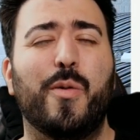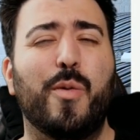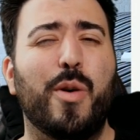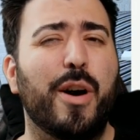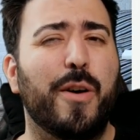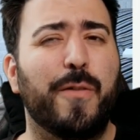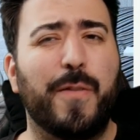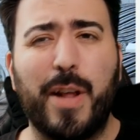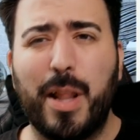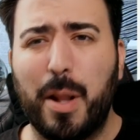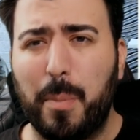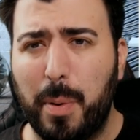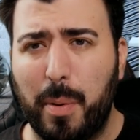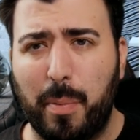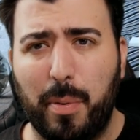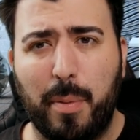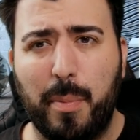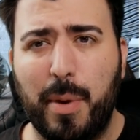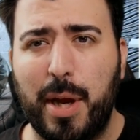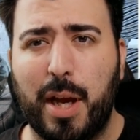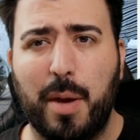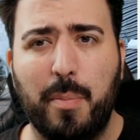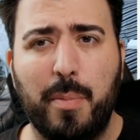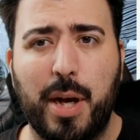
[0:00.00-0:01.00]
well, if other people
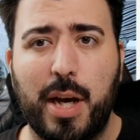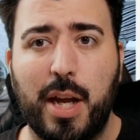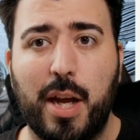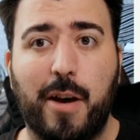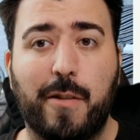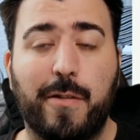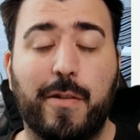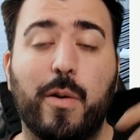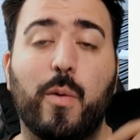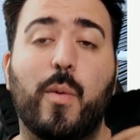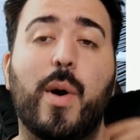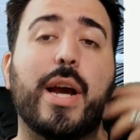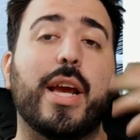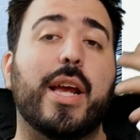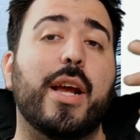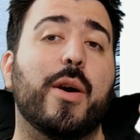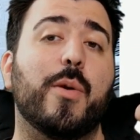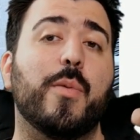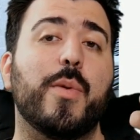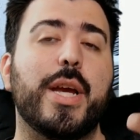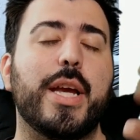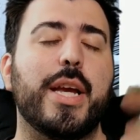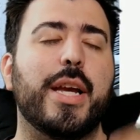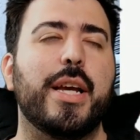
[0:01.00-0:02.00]
are making money off it, why
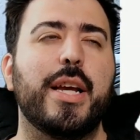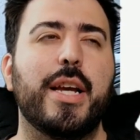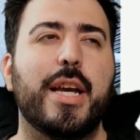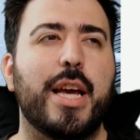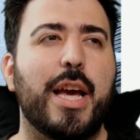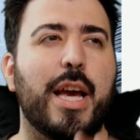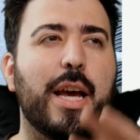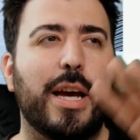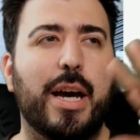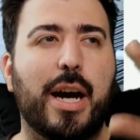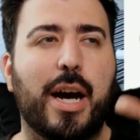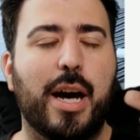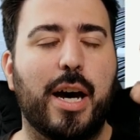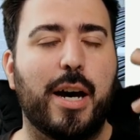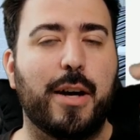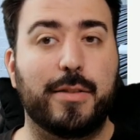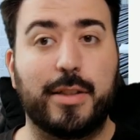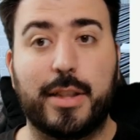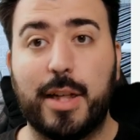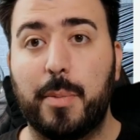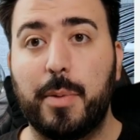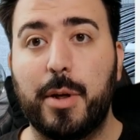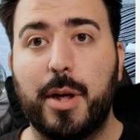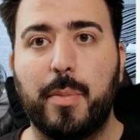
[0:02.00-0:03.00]
can't we? Uh,
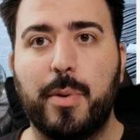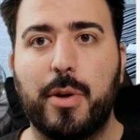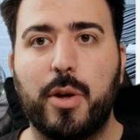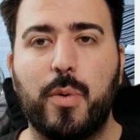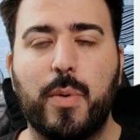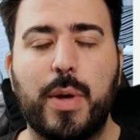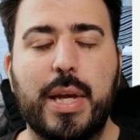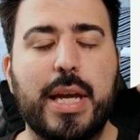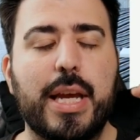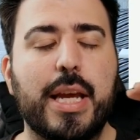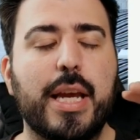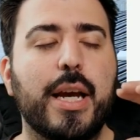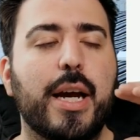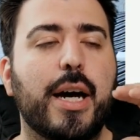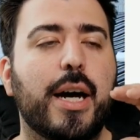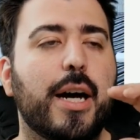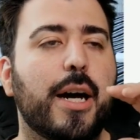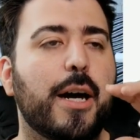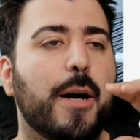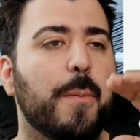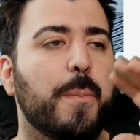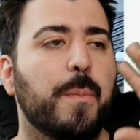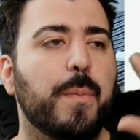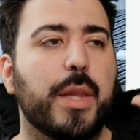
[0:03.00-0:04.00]
WWE,
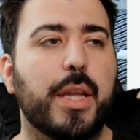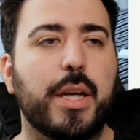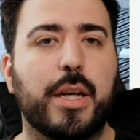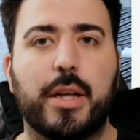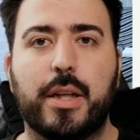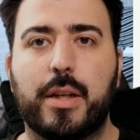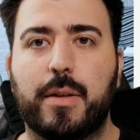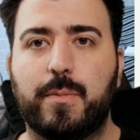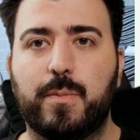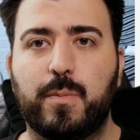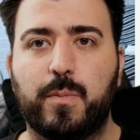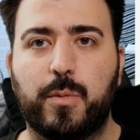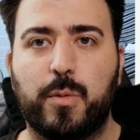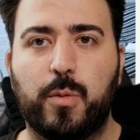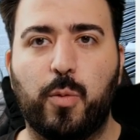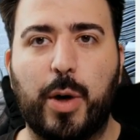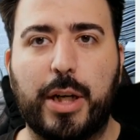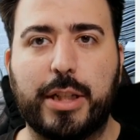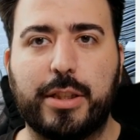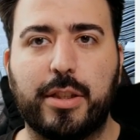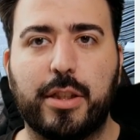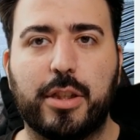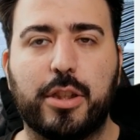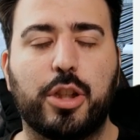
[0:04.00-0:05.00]
um, the
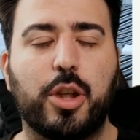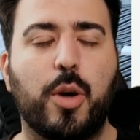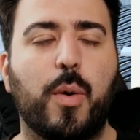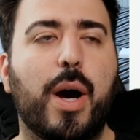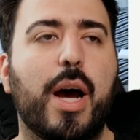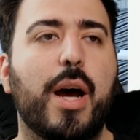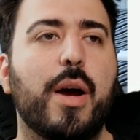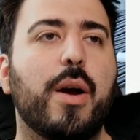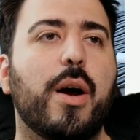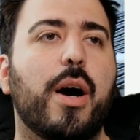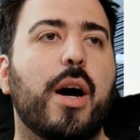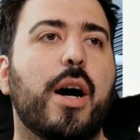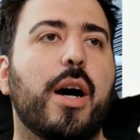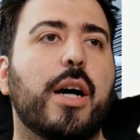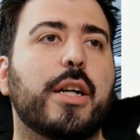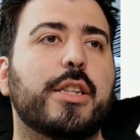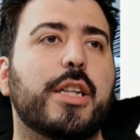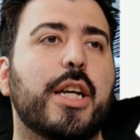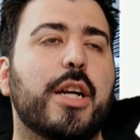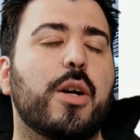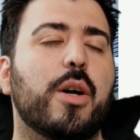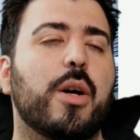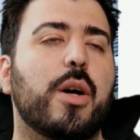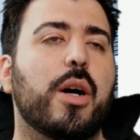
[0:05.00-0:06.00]
wrestling show I uh,
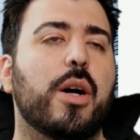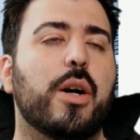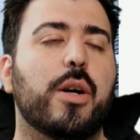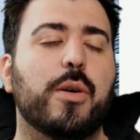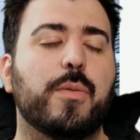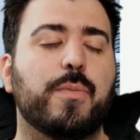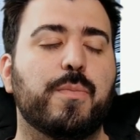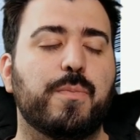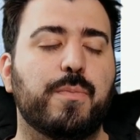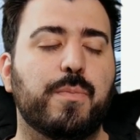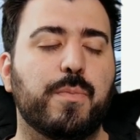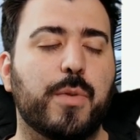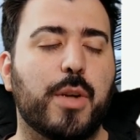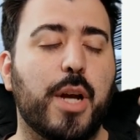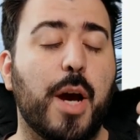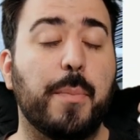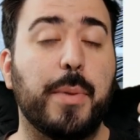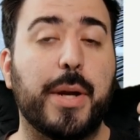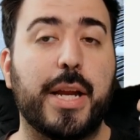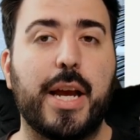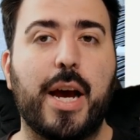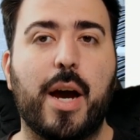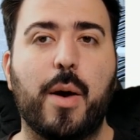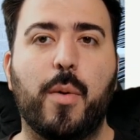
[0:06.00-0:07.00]
channel or
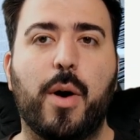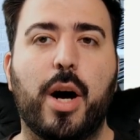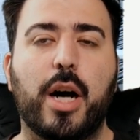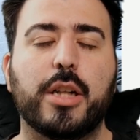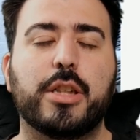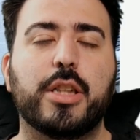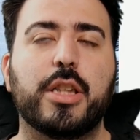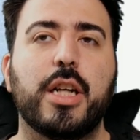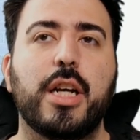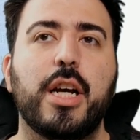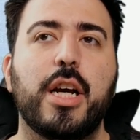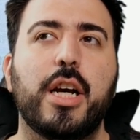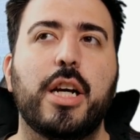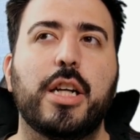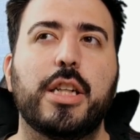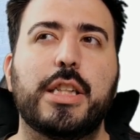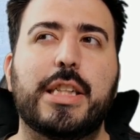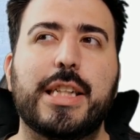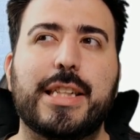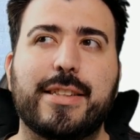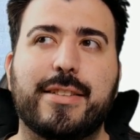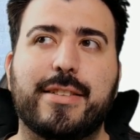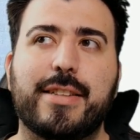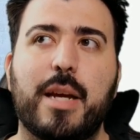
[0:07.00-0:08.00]
company I watch,
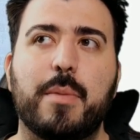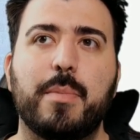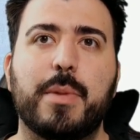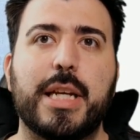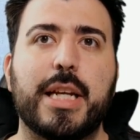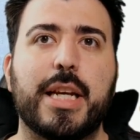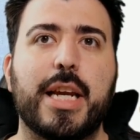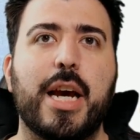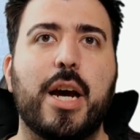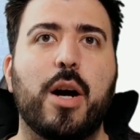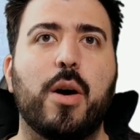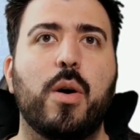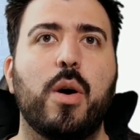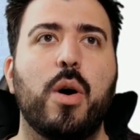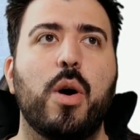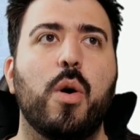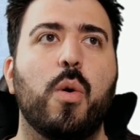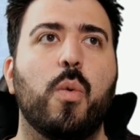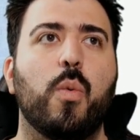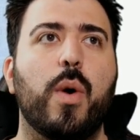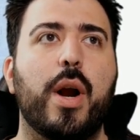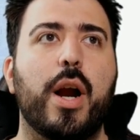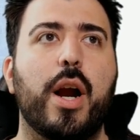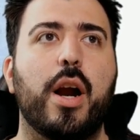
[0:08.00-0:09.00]
does the same thing now,
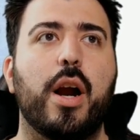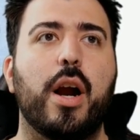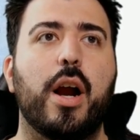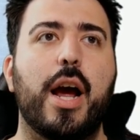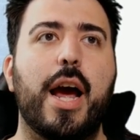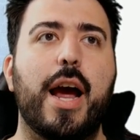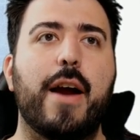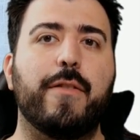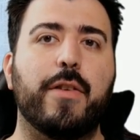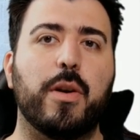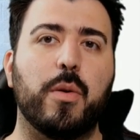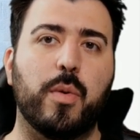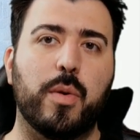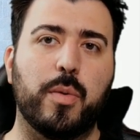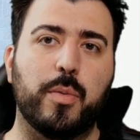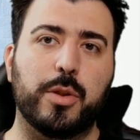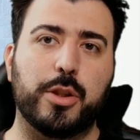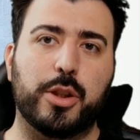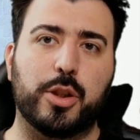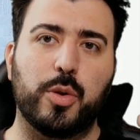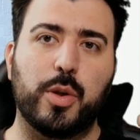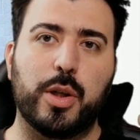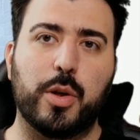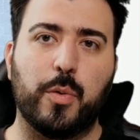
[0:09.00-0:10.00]
where everyone
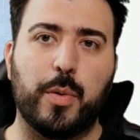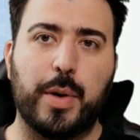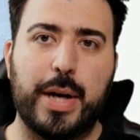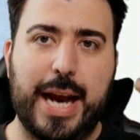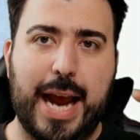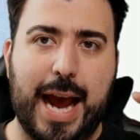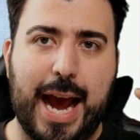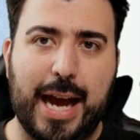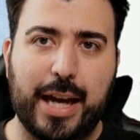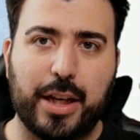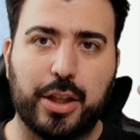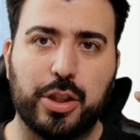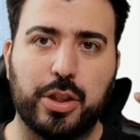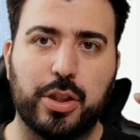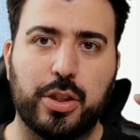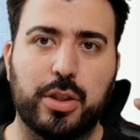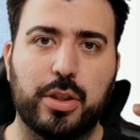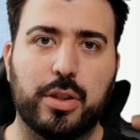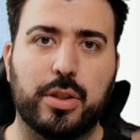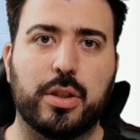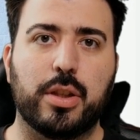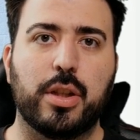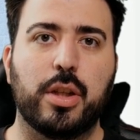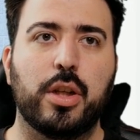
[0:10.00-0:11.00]
was doing
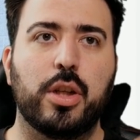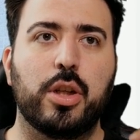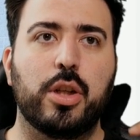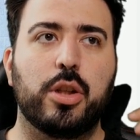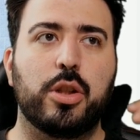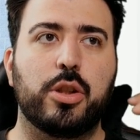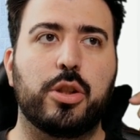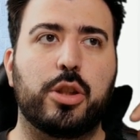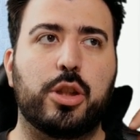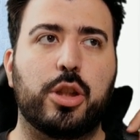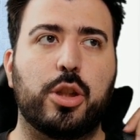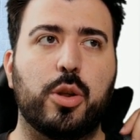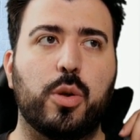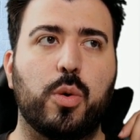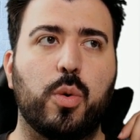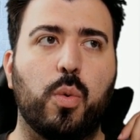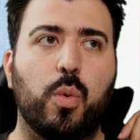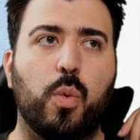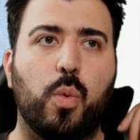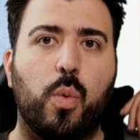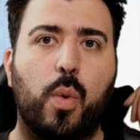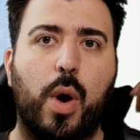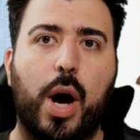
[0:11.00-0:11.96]
reactions to